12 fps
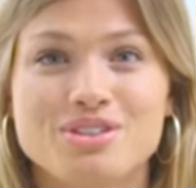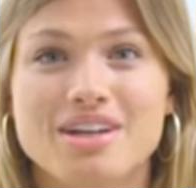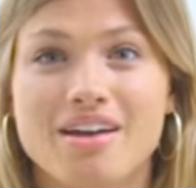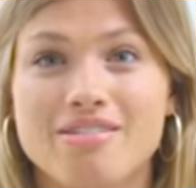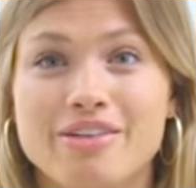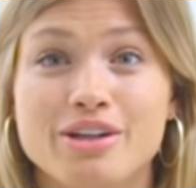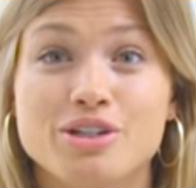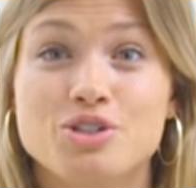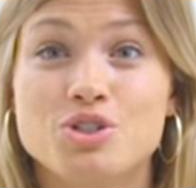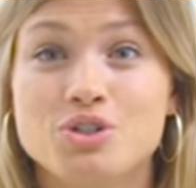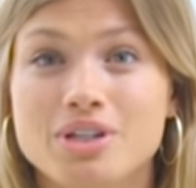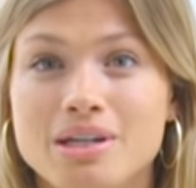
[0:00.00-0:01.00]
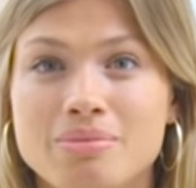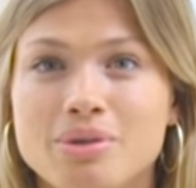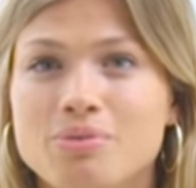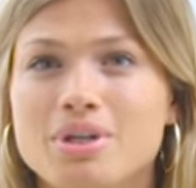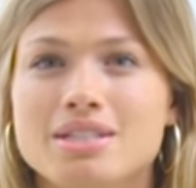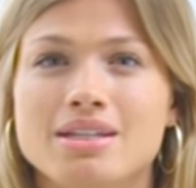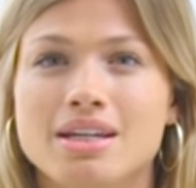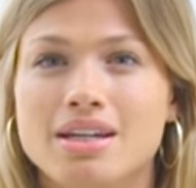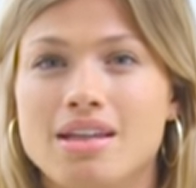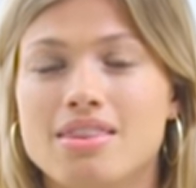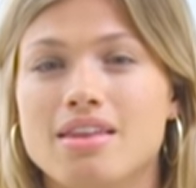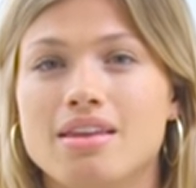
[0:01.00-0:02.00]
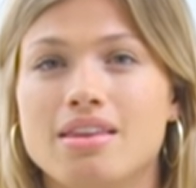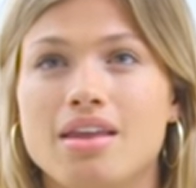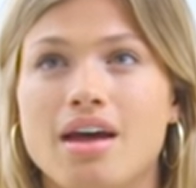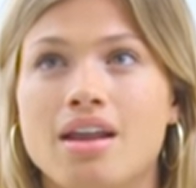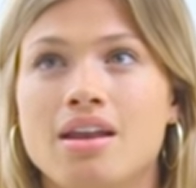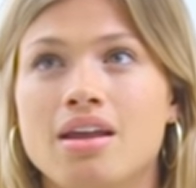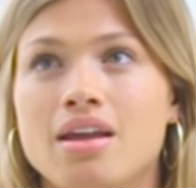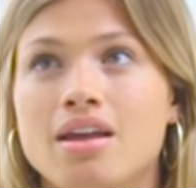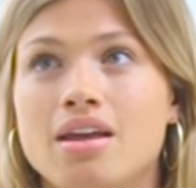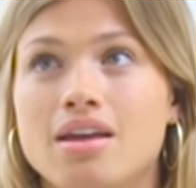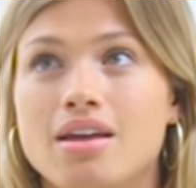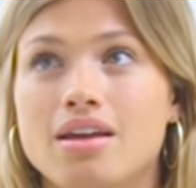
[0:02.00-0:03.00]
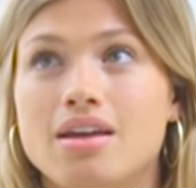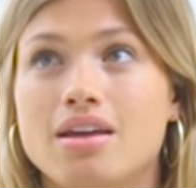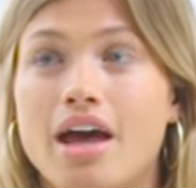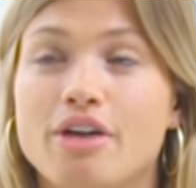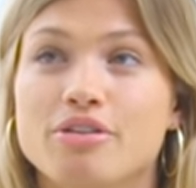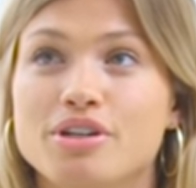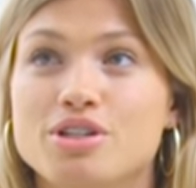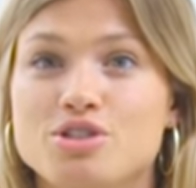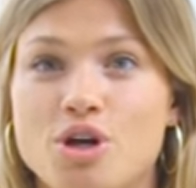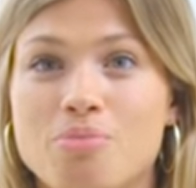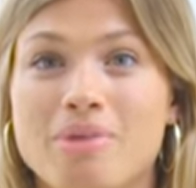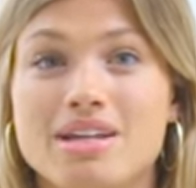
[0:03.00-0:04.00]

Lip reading: It was kind of like a dream. It wasn't anything that I really saw